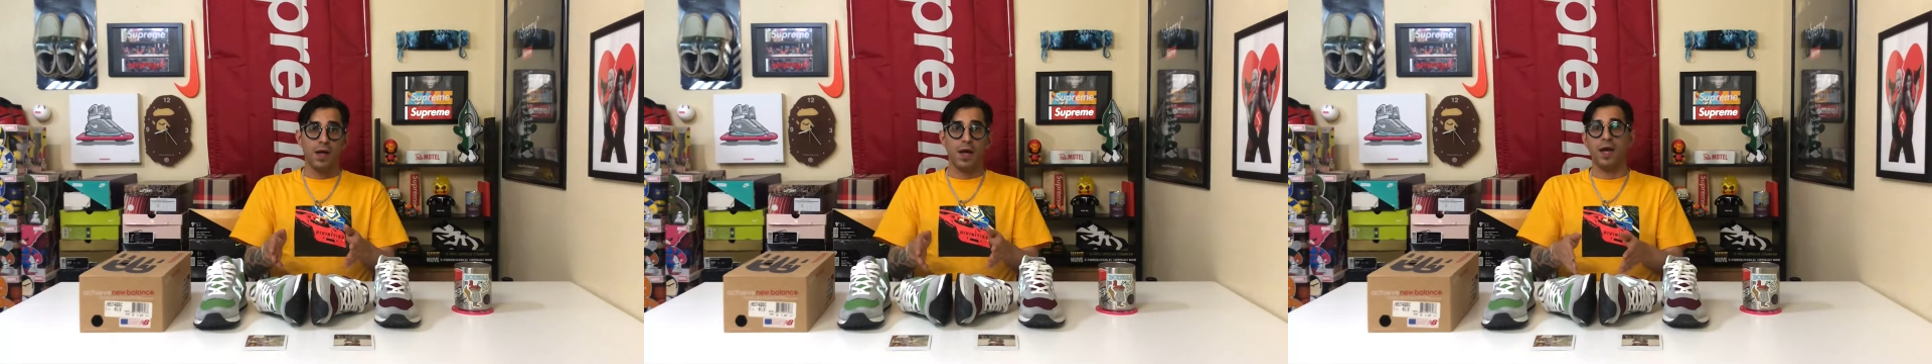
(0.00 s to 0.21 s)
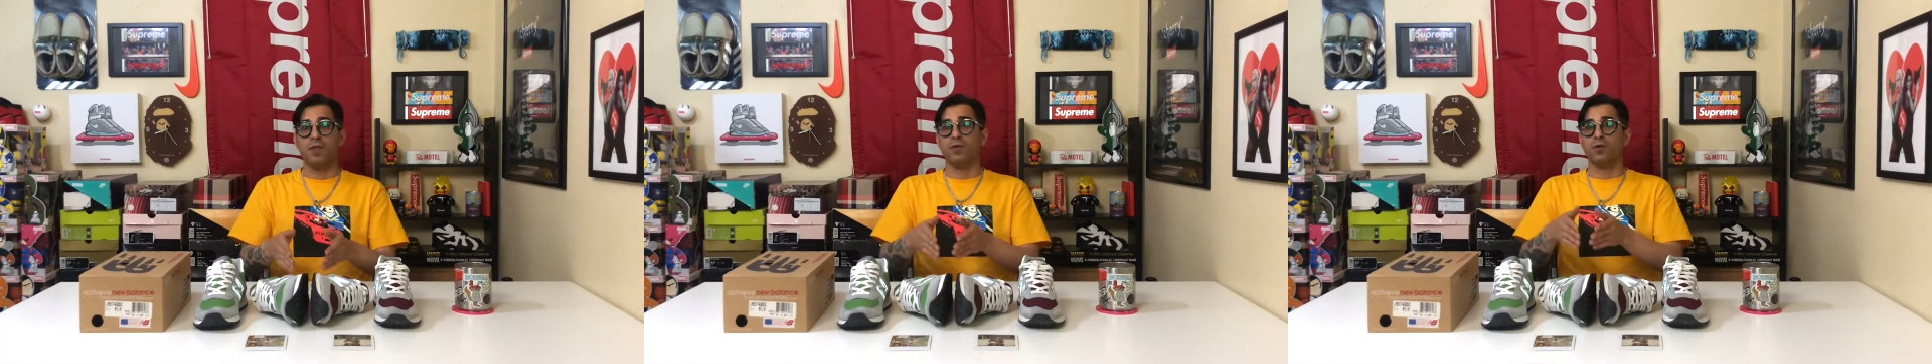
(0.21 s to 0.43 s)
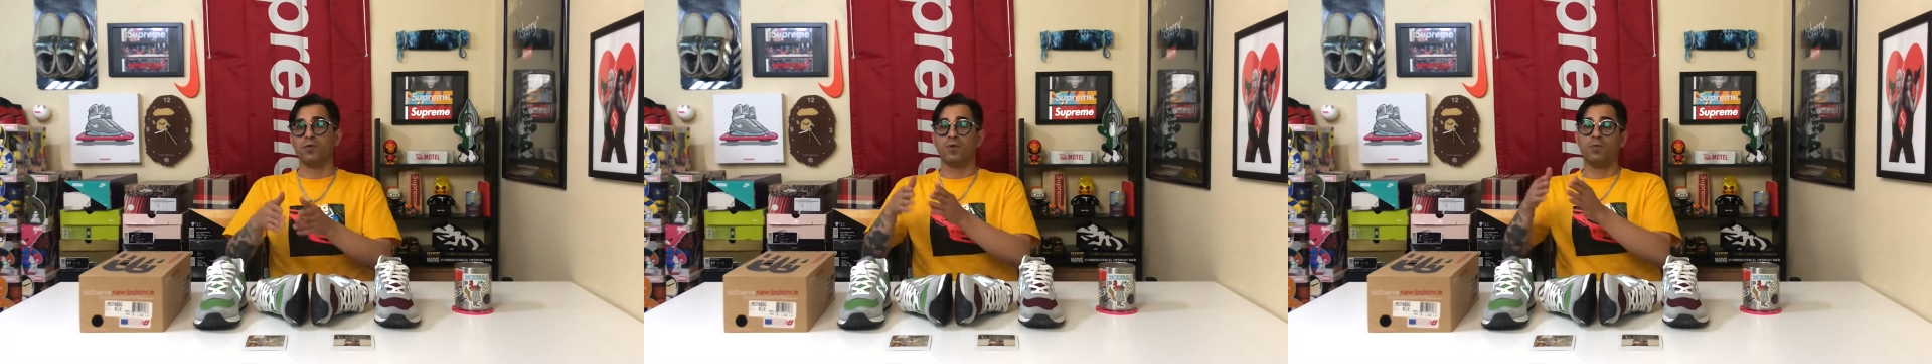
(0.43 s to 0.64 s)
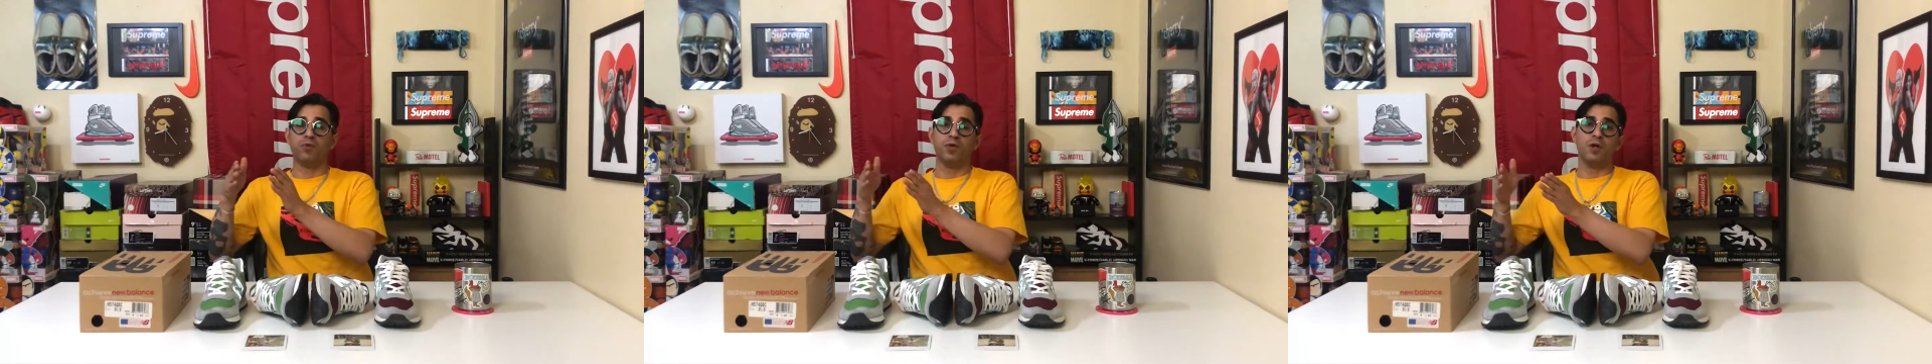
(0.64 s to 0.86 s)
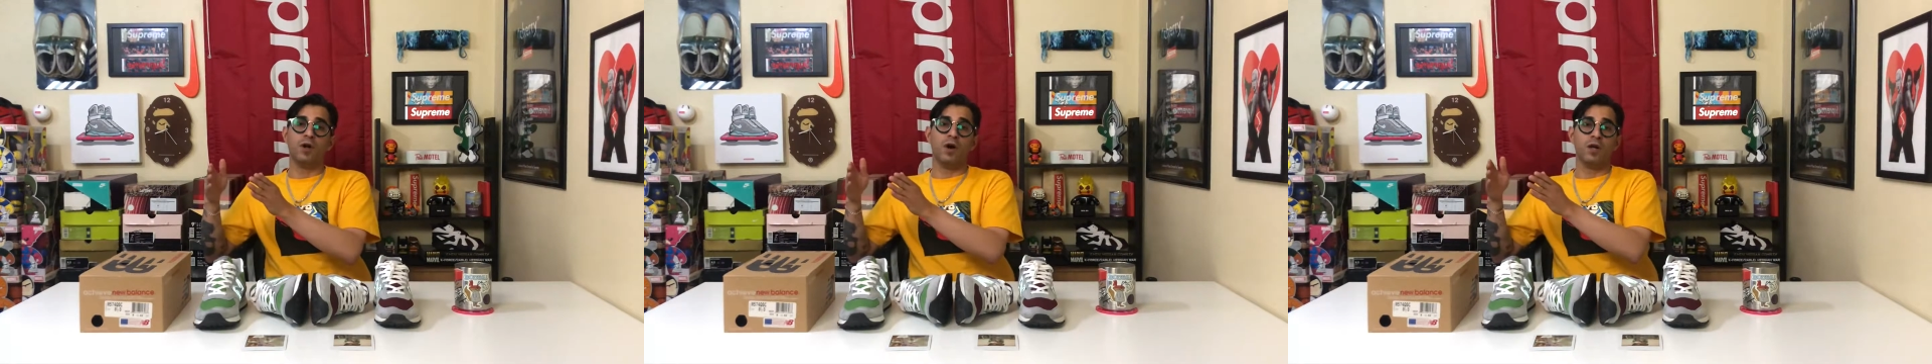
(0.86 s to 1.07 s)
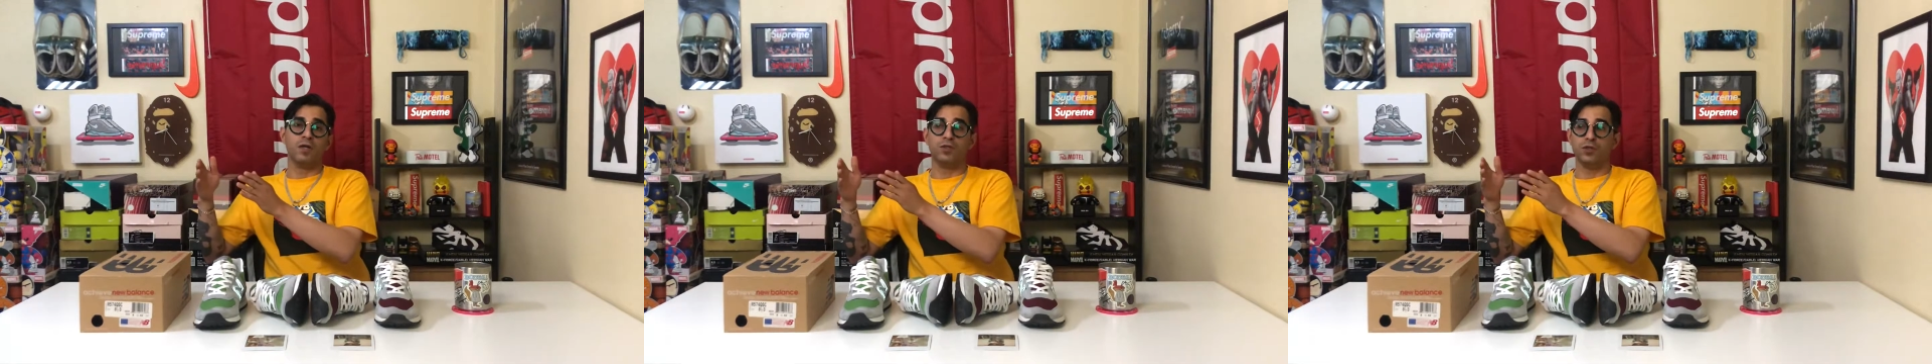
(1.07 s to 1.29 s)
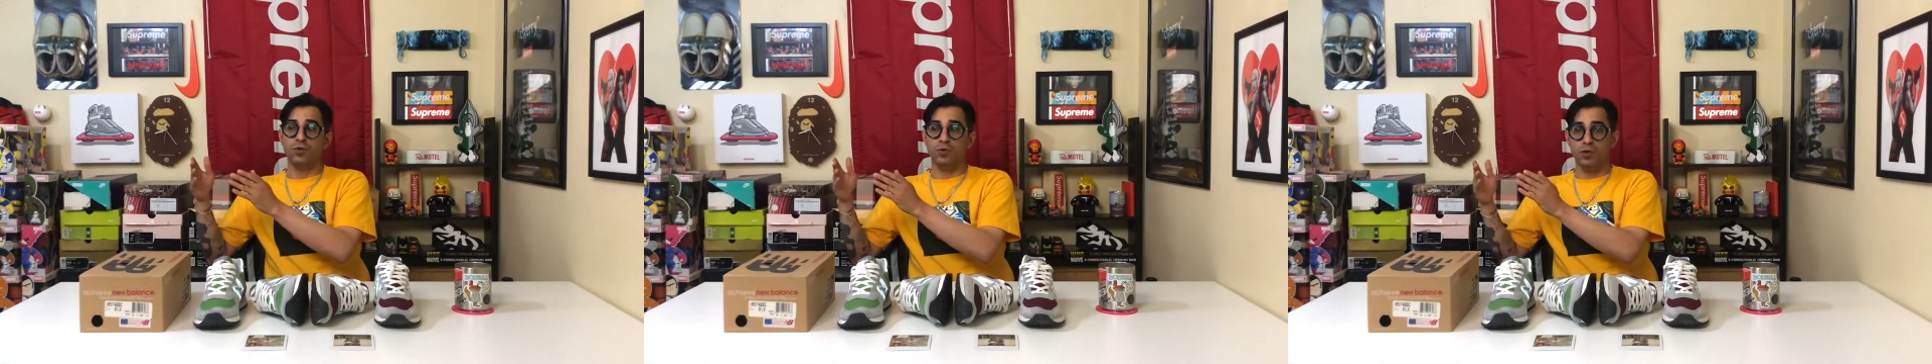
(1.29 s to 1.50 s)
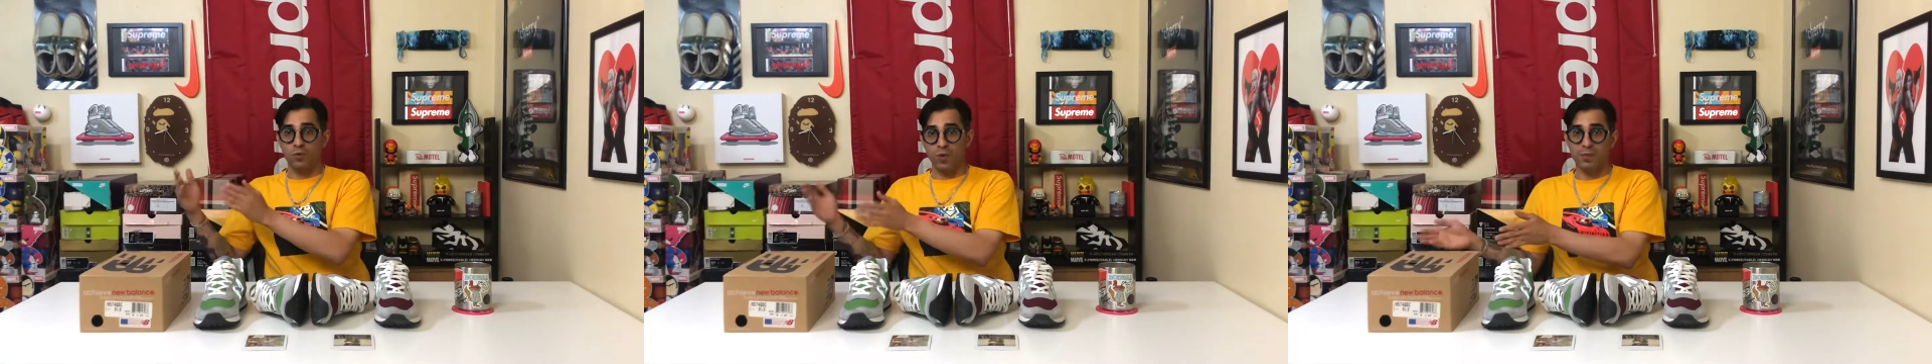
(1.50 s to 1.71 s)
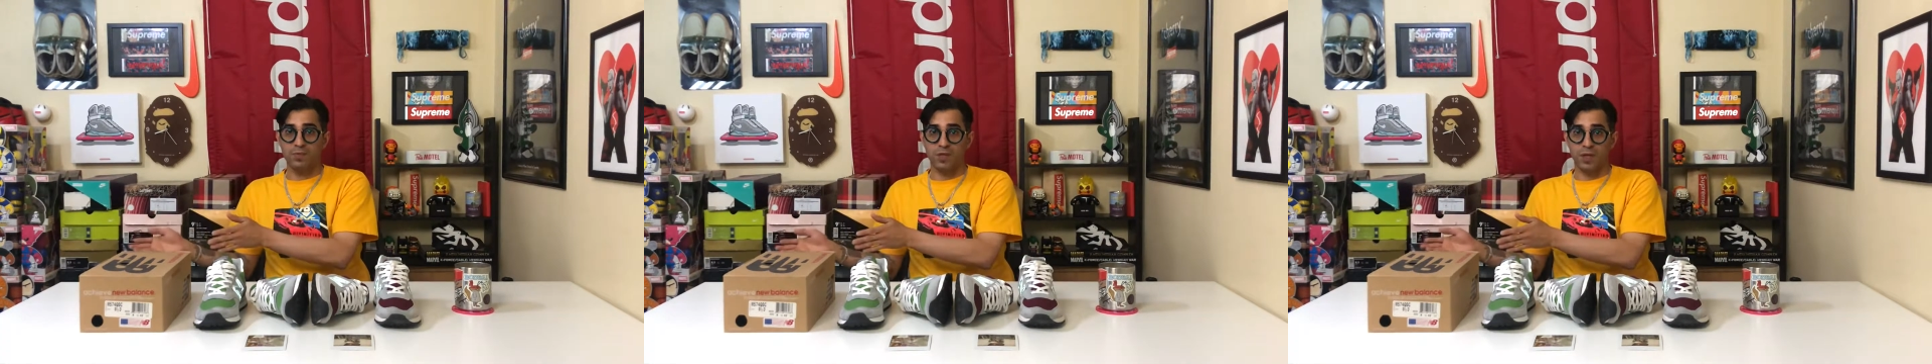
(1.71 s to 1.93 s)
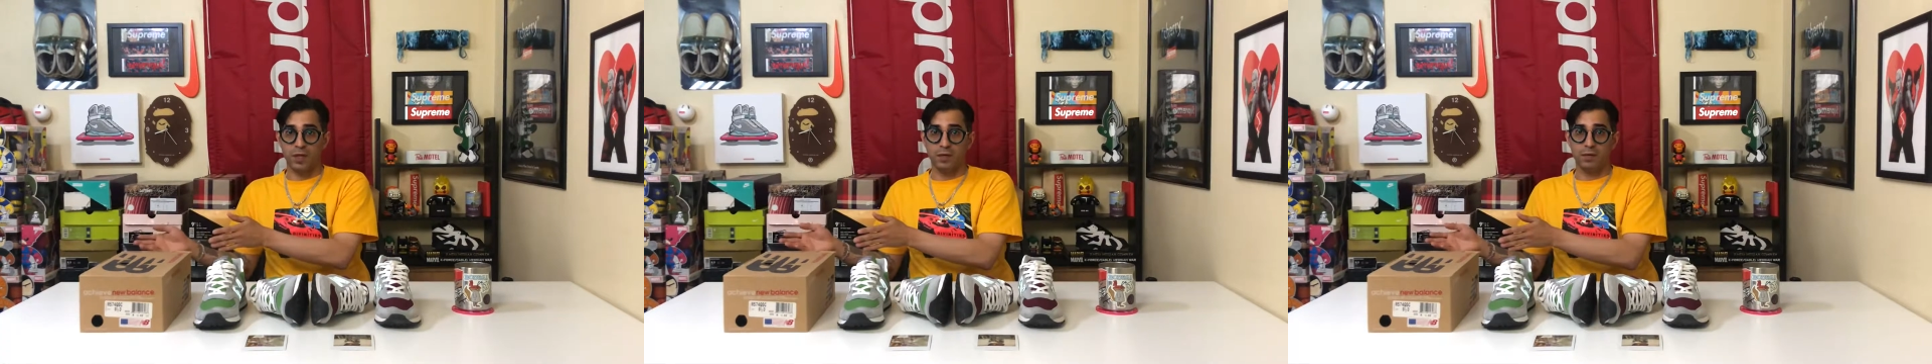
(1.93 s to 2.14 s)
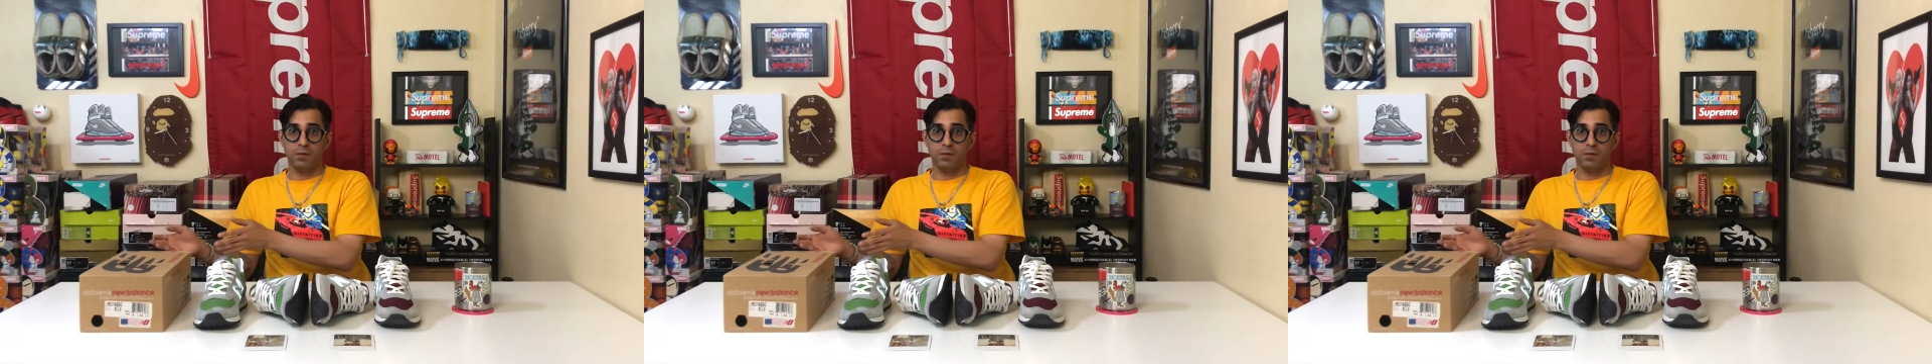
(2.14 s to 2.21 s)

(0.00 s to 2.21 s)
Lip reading: and those were put onto the website.